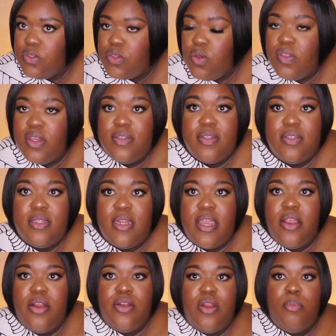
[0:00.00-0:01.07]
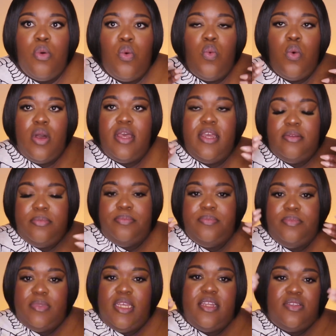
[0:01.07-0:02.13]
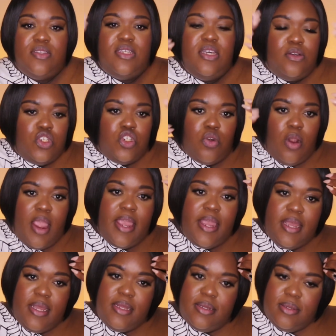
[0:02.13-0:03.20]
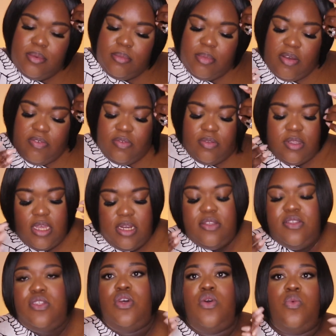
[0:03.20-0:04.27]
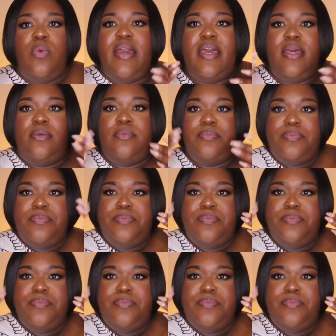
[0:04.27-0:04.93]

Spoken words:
So this is layer number 1. It's still drying. My skin is still wet.